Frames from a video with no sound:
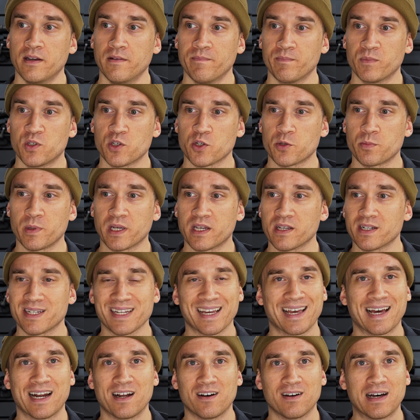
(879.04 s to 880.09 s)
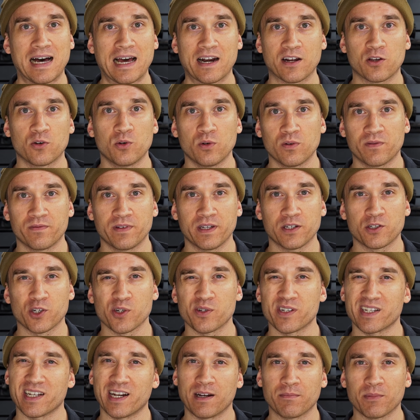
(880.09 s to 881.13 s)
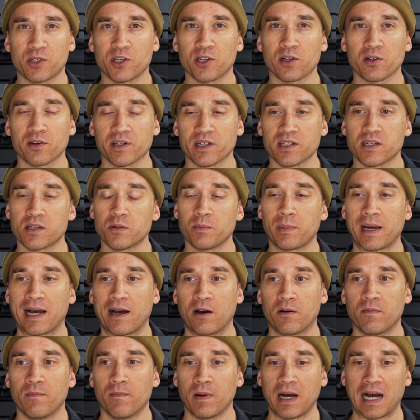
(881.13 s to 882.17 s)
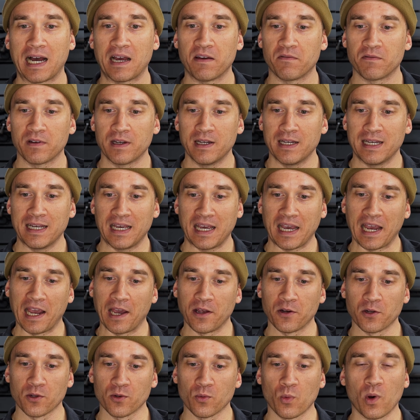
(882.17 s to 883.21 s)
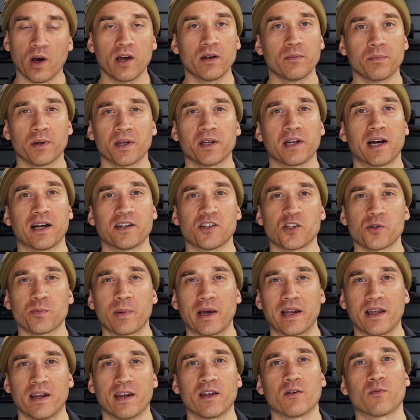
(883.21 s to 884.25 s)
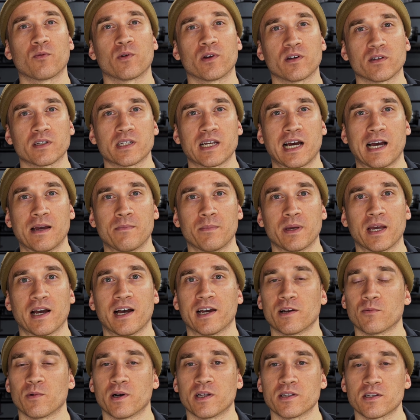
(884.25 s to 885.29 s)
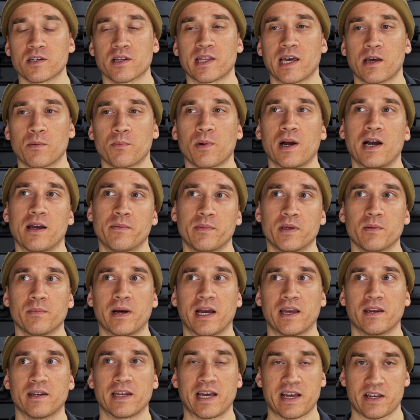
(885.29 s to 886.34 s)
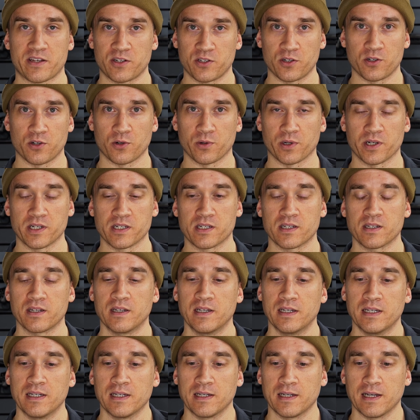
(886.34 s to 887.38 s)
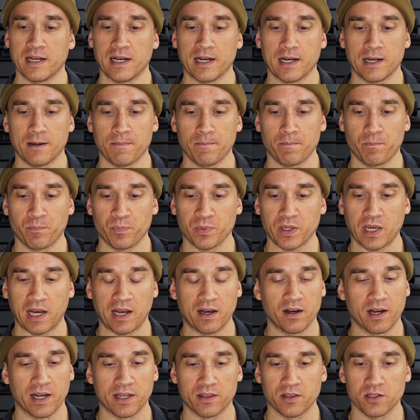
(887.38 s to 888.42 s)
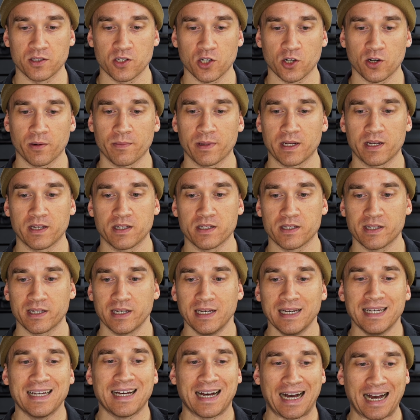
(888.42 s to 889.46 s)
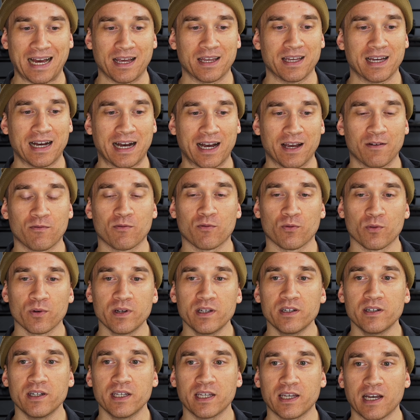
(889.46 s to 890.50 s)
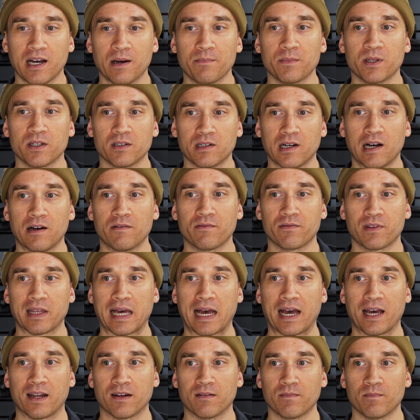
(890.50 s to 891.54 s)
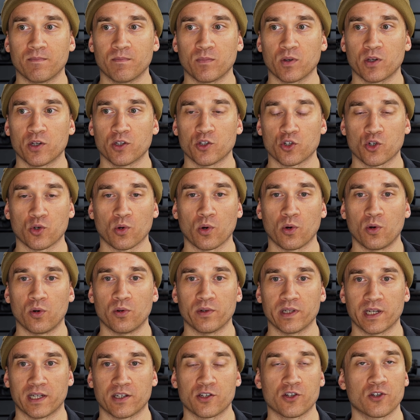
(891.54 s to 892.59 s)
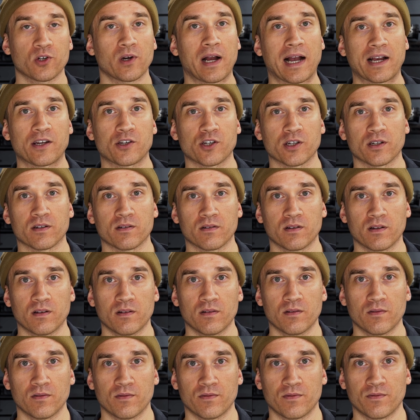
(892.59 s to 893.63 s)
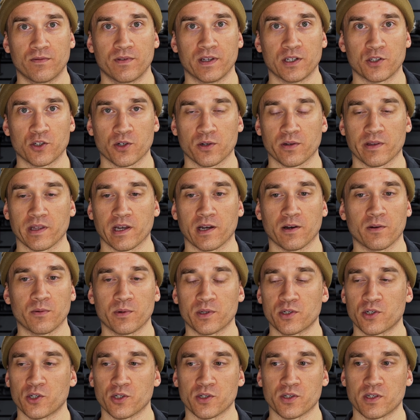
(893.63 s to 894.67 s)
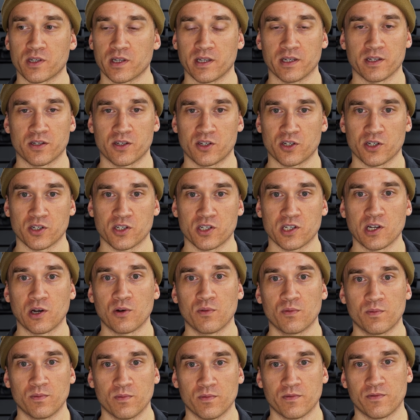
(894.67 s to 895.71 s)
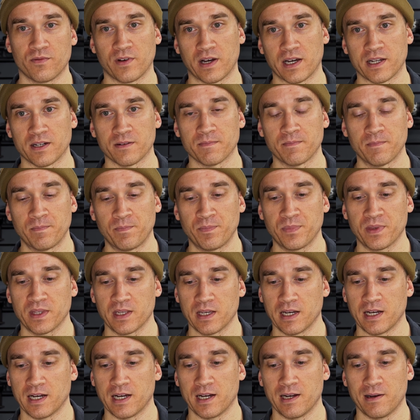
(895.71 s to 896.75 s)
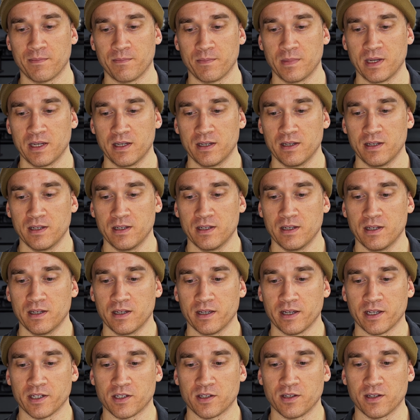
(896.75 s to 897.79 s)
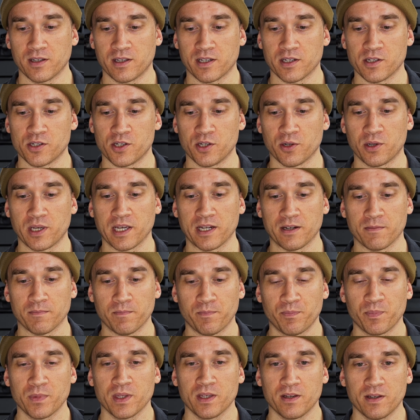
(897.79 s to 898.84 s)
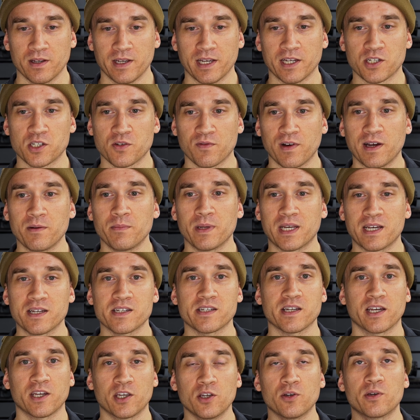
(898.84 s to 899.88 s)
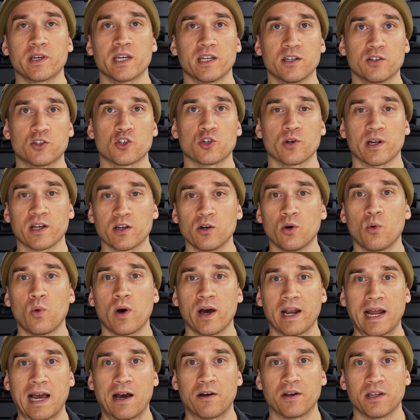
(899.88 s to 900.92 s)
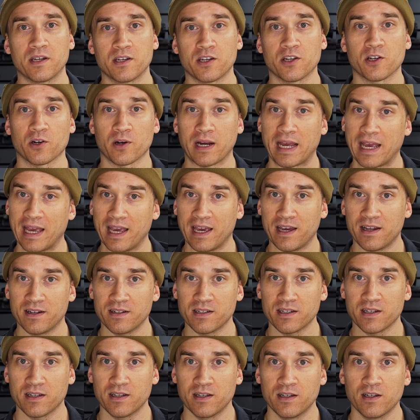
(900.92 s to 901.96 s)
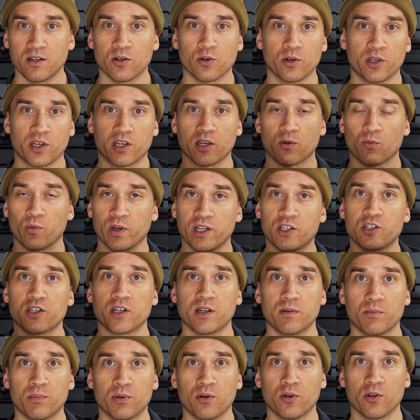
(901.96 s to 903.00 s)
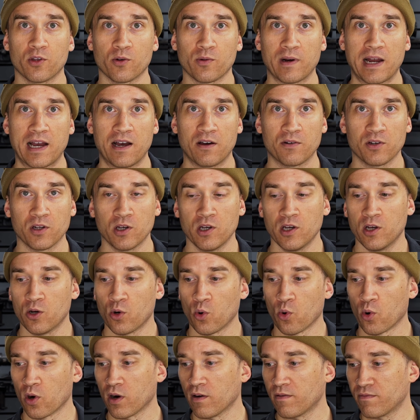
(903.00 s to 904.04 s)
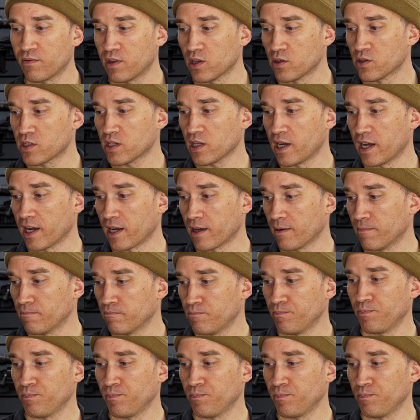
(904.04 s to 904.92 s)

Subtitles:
just because they got a lot of cool features that I'm curious about. I've handled one but not spent any real time behind one, so that'd probably be my next choice. I like the Terminus. I've really come to love that controlled extraction feature though, which is just so fun. because you can, it's fun because like you can trickle one out into your hand, or you can reach in and pull around, or if there's like